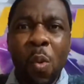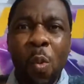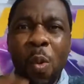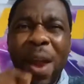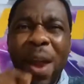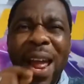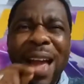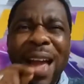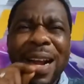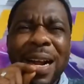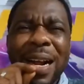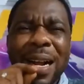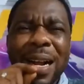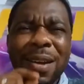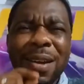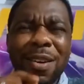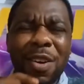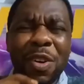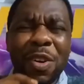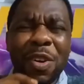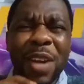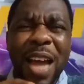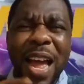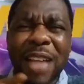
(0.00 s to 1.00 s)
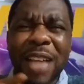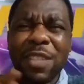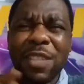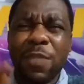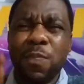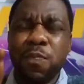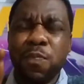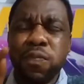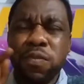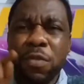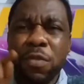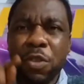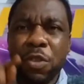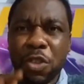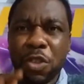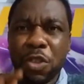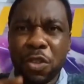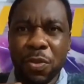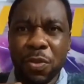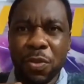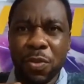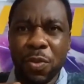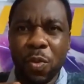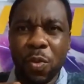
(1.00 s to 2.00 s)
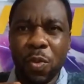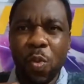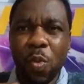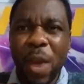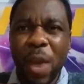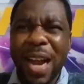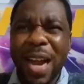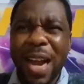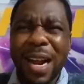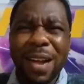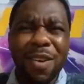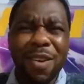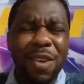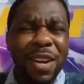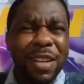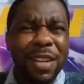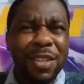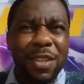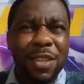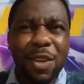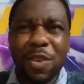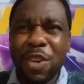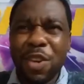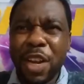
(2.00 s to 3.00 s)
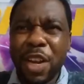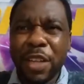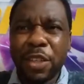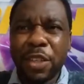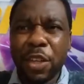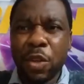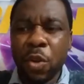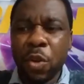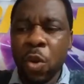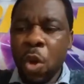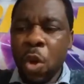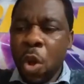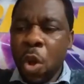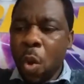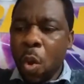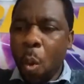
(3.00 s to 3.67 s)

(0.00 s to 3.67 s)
where God has put you, where God has connected you.